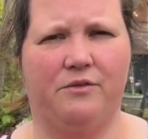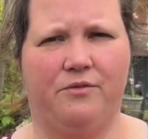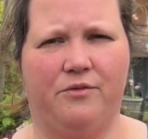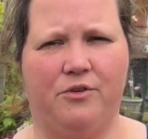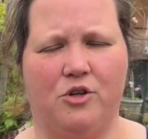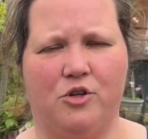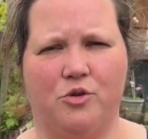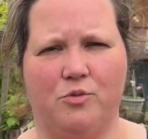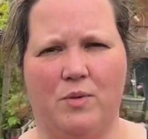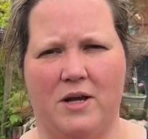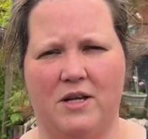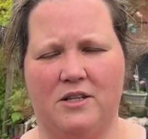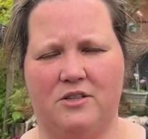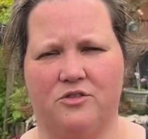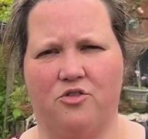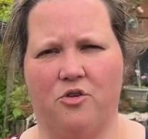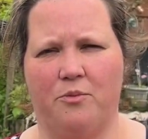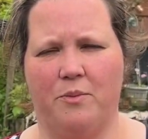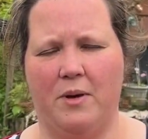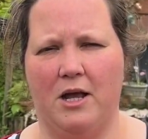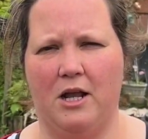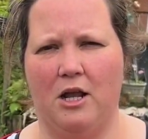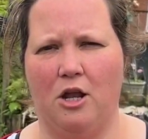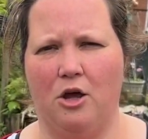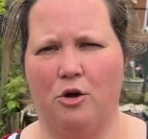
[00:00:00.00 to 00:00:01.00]
food waste
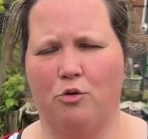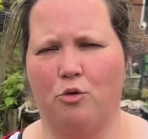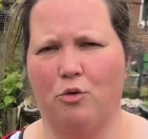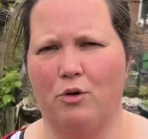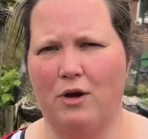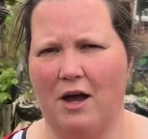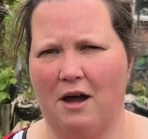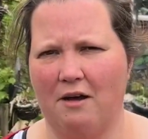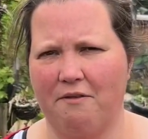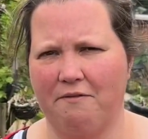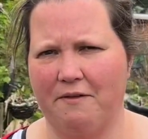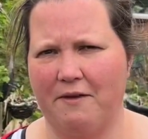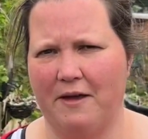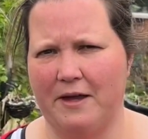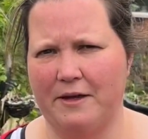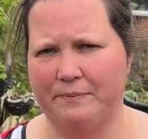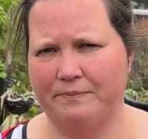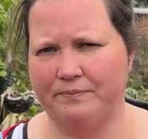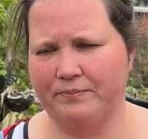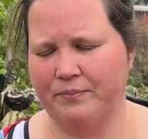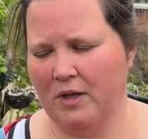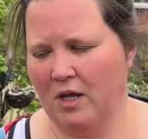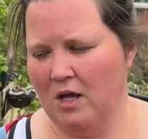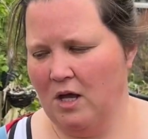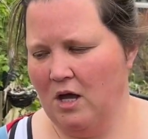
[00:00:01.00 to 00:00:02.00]
from a local cafe.
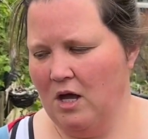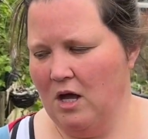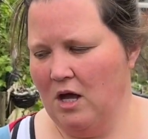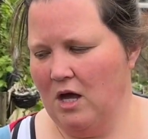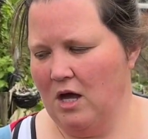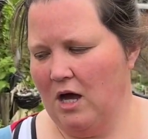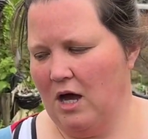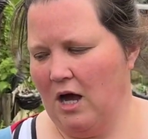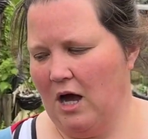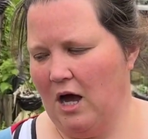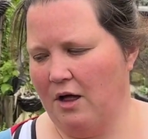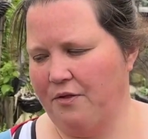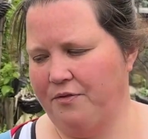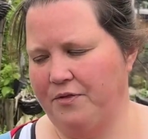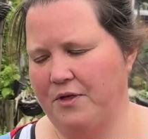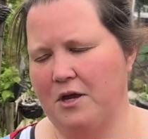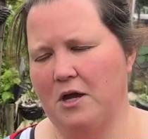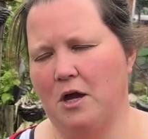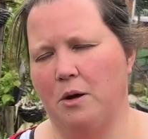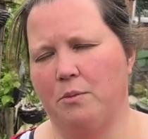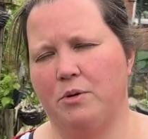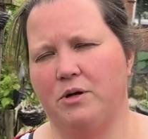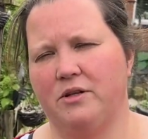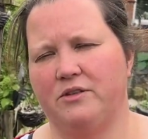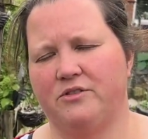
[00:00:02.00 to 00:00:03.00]
I think
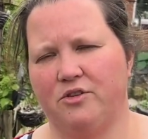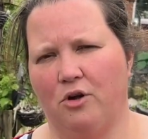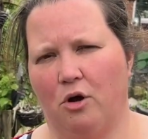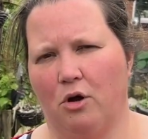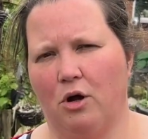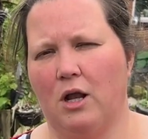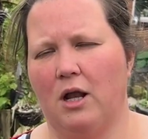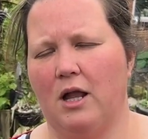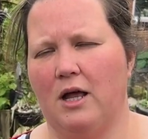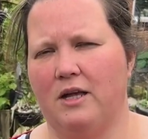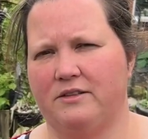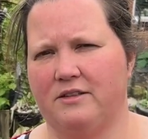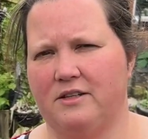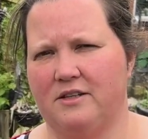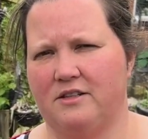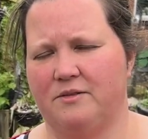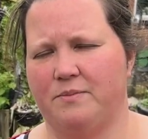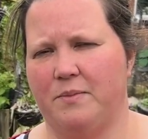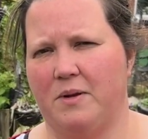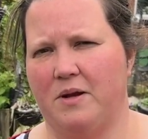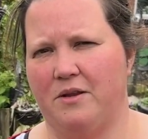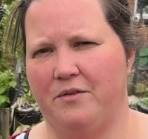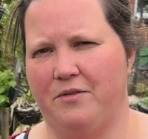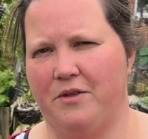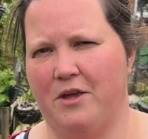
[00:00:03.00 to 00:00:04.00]
I'm going to start collecting as
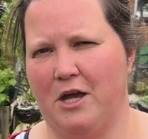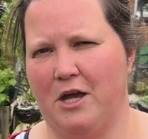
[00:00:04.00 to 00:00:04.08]
many of the